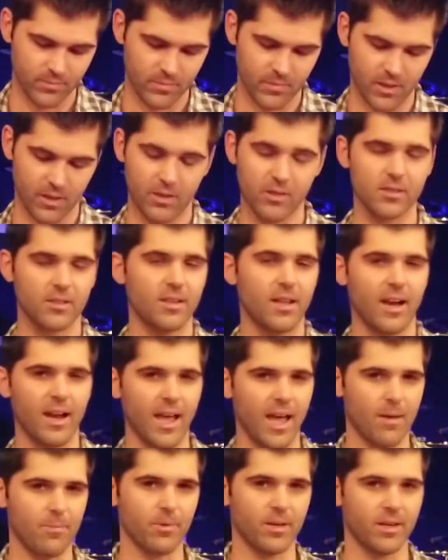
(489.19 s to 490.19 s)
There's a lot
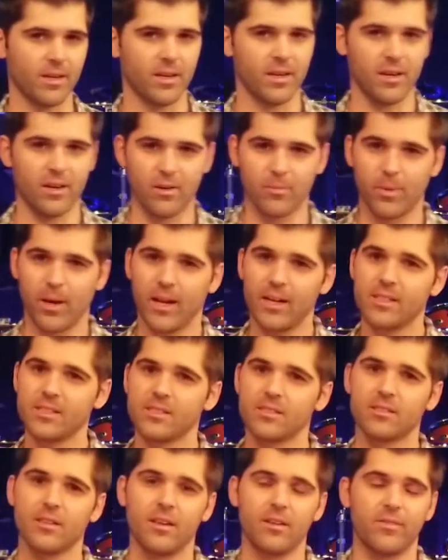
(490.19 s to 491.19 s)
happening here, but I just
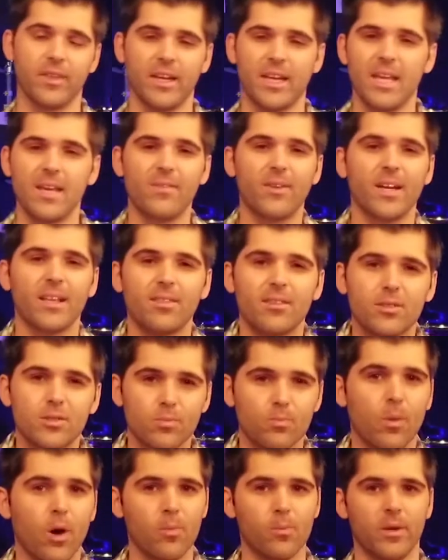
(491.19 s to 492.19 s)
love that even in this
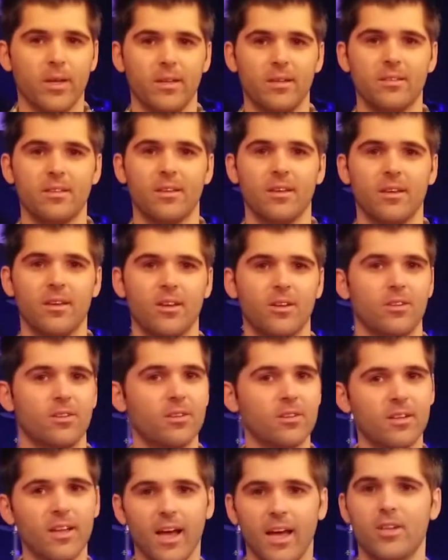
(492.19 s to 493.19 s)
moment,
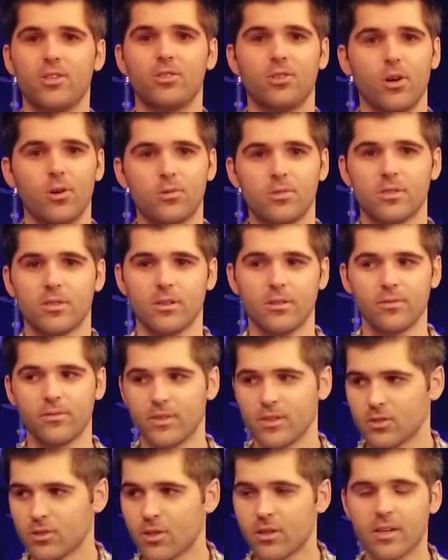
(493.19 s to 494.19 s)
good guy Joseph
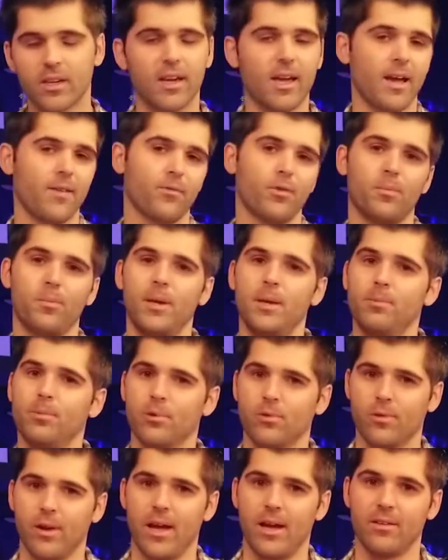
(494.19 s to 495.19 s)
is looking out for people
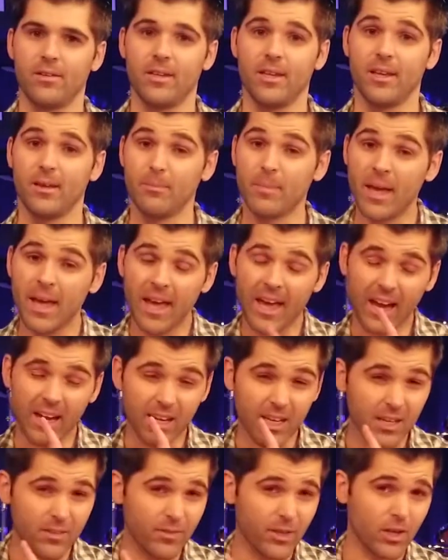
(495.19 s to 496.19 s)
around him and
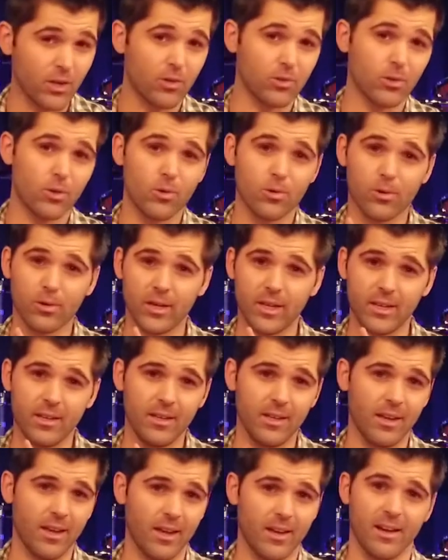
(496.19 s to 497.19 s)
giving glory
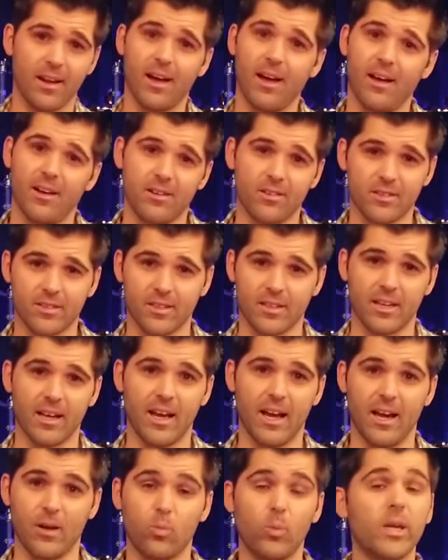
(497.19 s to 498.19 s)
and honor to
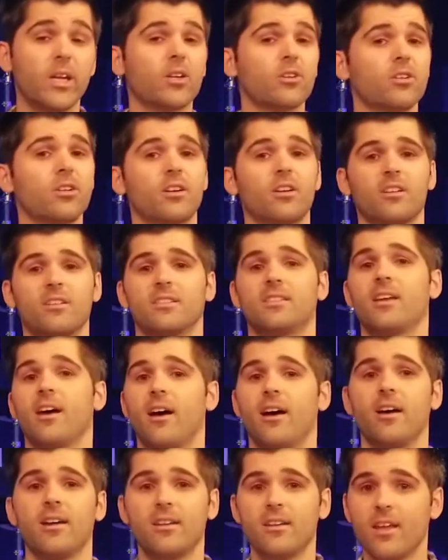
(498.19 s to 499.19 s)
God. We could learn a
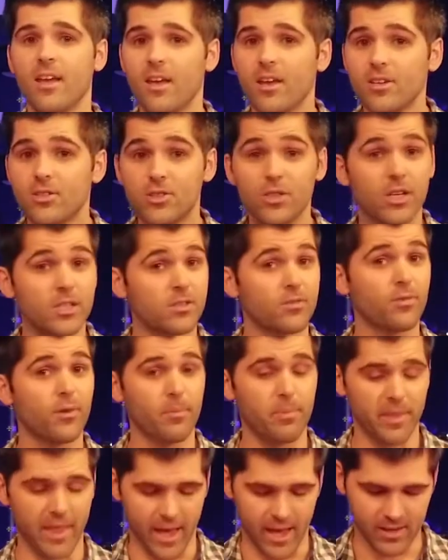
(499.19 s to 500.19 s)
ton just
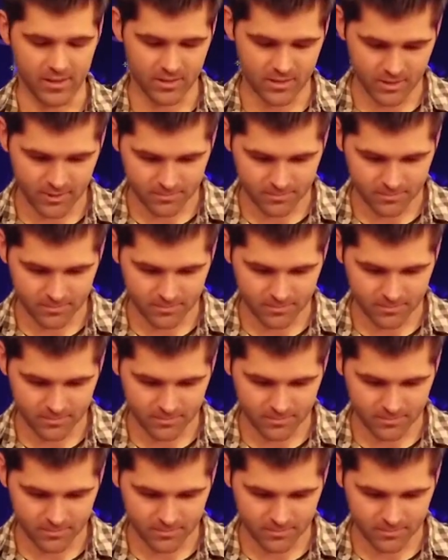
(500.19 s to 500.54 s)
from that.